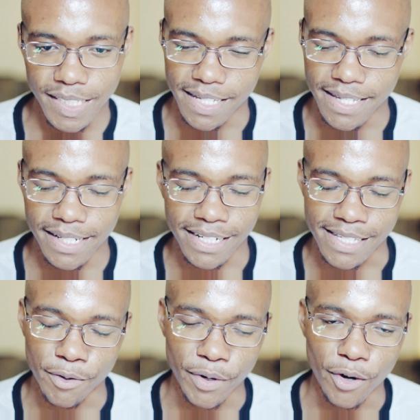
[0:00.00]
They sent
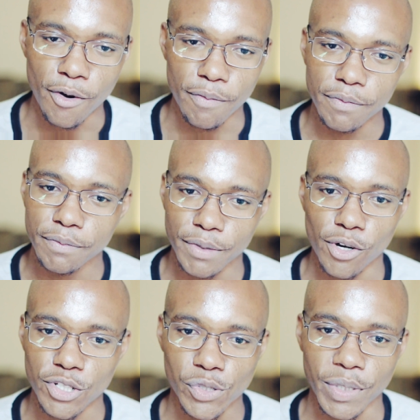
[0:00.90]
us away home
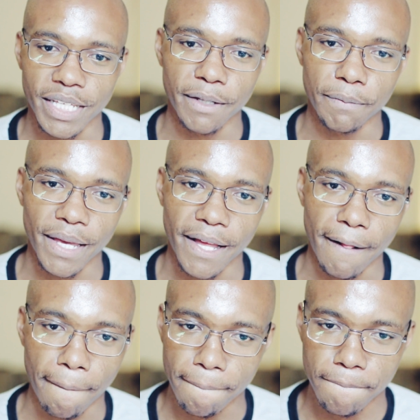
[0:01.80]
because we didn't pay.
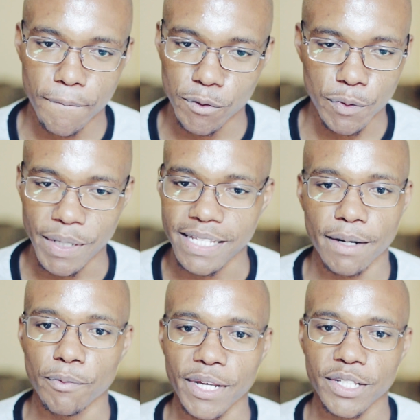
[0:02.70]
We spent
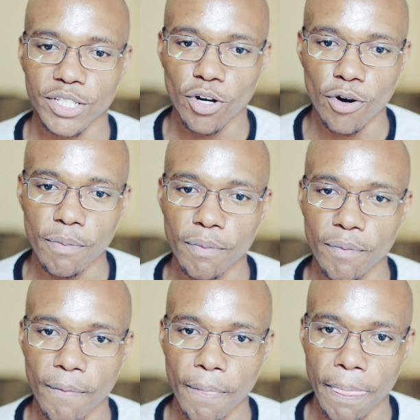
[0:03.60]
some weeks home,